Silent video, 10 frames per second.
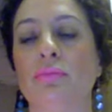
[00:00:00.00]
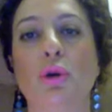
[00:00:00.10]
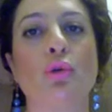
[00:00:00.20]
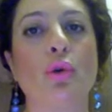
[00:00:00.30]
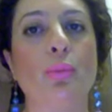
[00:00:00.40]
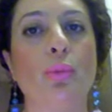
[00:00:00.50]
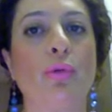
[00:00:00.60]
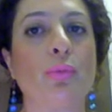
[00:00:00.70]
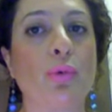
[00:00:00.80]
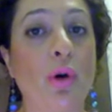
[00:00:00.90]
group
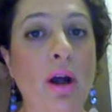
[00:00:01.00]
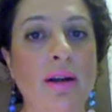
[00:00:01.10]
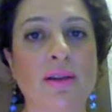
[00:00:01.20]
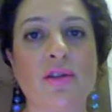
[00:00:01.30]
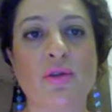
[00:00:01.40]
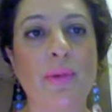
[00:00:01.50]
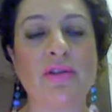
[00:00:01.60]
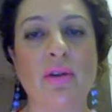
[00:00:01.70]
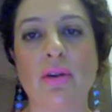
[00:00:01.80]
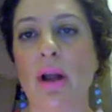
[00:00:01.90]
of products,
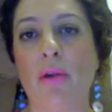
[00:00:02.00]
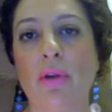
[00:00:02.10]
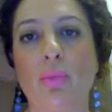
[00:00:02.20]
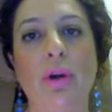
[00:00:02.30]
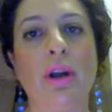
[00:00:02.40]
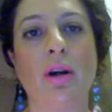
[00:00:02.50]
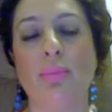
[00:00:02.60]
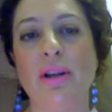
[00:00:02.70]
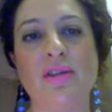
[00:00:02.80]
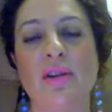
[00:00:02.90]
especially now that we are
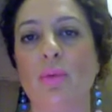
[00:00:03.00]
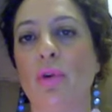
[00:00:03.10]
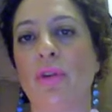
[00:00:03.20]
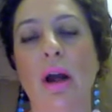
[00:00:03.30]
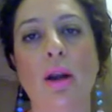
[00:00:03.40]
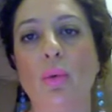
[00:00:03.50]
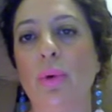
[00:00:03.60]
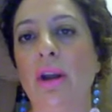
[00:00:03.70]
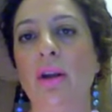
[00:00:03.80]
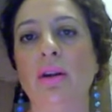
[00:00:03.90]
busy with
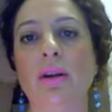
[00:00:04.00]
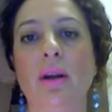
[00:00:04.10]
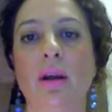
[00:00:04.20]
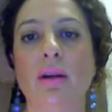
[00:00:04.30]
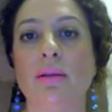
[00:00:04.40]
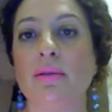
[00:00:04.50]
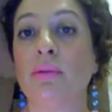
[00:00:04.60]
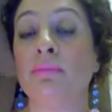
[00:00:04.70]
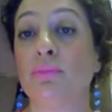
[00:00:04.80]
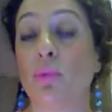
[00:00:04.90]
Halloween and
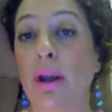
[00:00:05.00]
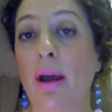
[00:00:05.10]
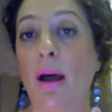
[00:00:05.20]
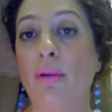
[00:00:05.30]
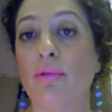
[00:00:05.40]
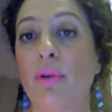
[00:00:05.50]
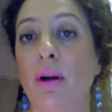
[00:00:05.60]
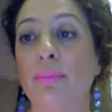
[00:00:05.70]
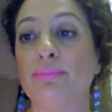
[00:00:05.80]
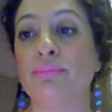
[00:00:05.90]
we have
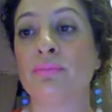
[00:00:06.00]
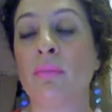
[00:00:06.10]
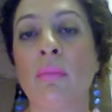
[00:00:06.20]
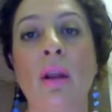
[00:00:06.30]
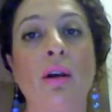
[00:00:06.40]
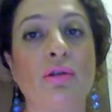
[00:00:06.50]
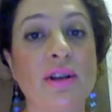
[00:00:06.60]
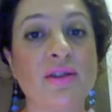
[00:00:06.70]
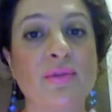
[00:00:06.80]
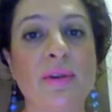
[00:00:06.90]

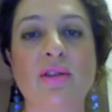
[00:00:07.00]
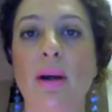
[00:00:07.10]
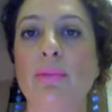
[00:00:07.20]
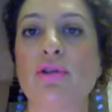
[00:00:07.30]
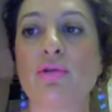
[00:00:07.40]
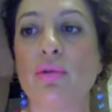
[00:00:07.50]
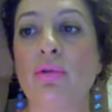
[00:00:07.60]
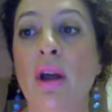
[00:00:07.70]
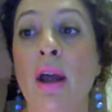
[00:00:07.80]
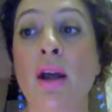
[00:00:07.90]
Christmas coming
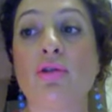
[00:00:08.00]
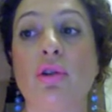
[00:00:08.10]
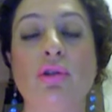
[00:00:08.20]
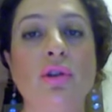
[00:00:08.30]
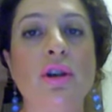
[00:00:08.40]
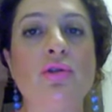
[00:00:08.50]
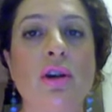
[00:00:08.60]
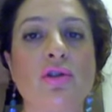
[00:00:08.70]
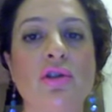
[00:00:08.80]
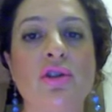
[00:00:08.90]
soon. So you need to
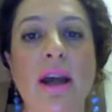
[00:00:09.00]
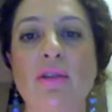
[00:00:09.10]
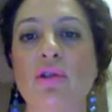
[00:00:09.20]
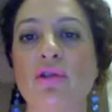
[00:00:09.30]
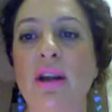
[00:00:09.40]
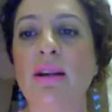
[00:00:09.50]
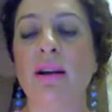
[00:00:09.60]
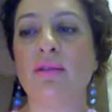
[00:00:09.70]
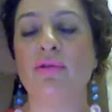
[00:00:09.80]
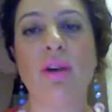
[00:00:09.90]
actually take those in
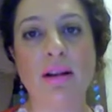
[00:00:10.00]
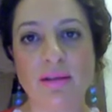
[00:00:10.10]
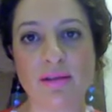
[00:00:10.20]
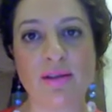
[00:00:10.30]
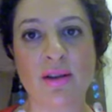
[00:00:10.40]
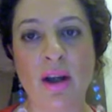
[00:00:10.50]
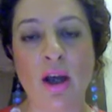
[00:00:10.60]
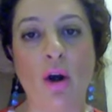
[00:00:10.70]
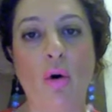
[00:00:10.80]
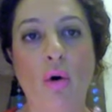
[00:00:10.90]
advance
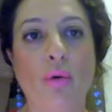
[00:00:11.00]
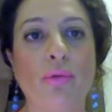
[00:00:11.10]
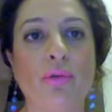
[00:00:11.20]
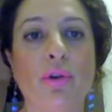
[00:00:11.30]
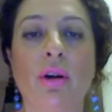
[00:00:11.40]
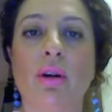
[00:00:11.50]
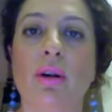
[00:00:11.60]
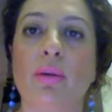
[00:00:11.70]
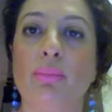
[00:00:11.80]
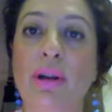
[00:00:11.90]
of
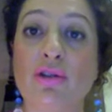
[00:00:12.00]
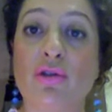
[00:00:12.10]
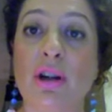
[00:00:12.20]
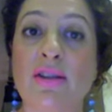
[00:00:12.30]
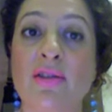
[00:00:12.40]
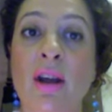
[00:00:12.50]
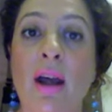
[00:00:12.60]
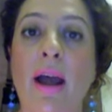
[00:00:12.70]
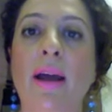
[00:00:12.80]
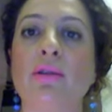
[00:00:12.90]
Pinterest
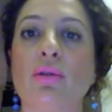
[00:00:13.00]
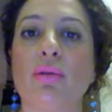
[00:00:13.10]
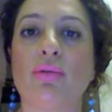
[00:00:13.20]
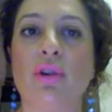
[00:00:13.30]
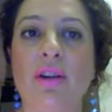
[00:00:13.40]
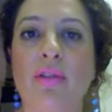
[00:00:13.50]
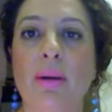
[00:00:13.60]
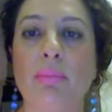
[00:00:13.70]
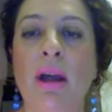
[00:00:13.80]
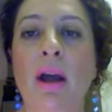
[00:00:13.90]
and convert
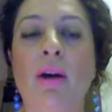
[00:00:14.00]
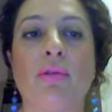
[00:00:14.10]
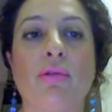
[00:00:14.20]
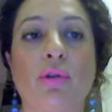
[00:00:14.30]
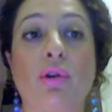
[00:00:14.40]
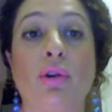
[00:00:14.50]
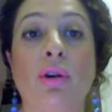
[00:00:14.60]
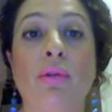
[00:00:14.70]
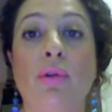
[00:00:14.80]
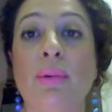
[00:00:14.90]
them.
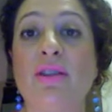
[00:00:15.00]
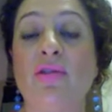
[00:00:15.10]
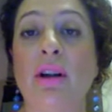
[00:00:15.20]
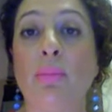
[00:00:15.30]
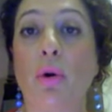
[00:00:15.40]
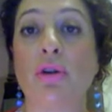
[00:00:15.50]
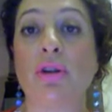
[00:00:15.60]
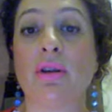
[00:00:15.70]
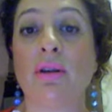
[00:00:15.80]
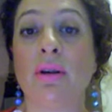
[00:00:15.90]
For me, it's very
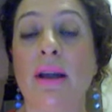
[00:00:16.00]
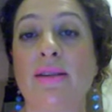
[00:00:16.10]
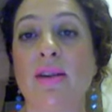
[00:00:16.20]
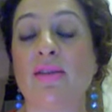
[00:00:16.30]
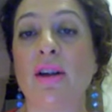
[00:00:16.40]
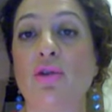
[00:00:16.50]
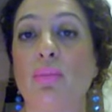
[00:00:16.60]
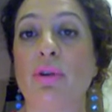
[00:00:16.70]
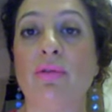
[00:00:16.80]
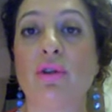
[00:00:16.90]
important, as I say to
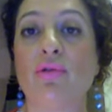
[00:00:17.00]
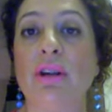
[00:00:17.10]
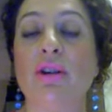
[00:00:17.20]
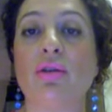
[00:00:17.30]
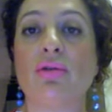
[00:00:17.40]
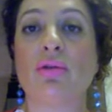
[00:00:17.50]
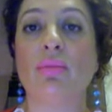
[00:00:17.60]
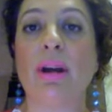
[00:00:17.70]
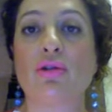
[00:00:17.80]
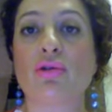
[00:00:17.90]
previous videos, to
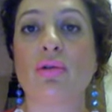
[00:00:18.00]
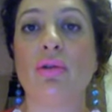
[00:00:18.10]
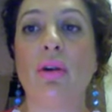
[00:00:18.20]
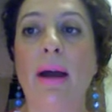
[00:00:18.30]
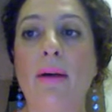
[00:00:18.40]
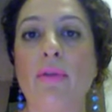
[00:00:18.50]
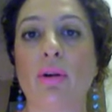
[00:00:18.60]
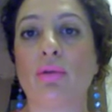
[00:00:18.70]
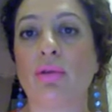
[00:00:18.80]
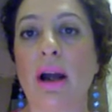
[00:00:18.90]
make sure you have the
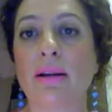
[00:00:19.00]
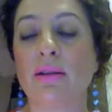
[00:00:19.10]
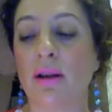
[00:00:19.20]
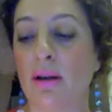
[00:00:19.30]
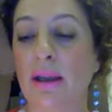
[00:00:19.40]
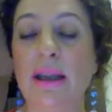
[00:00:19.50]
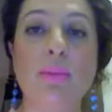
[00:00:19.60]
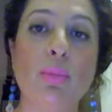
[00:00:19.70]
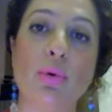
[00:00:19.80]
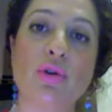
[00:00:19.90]
correct
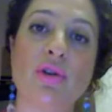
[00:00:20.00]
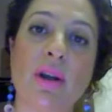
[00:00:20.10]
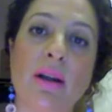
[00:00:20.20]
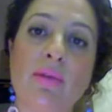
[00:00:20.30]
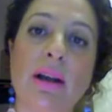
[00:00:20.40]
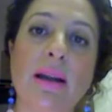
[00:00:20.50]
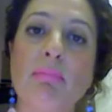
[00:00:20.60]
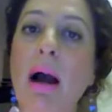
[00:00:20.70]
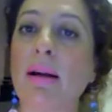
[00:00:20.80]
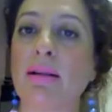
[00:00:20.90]
ebooks and the lead
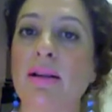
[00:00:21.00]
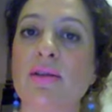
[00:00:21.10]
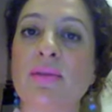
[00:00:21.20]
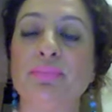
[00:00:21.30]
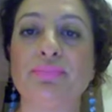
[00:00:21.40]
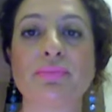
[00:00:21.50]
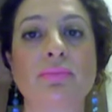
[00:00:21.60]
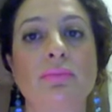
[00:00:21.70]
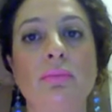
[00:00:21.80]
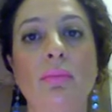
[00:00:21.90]
magnets
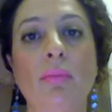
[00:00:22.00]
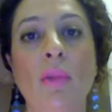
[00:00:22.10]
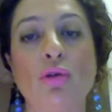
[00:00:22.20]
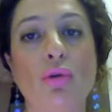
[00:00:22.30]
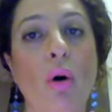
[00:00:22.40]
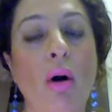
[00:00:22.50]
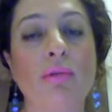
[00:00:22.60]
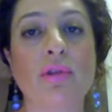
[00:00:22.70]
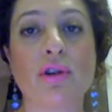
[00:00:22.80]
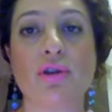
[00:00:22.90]
to
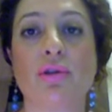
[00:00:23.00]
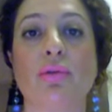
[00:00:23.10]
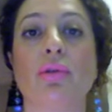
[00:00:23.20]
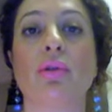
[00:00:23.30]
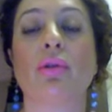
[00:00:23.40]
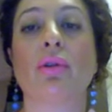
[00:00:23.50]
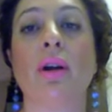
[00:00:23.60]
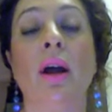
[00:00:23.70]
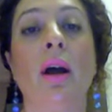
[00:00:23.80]
offer to your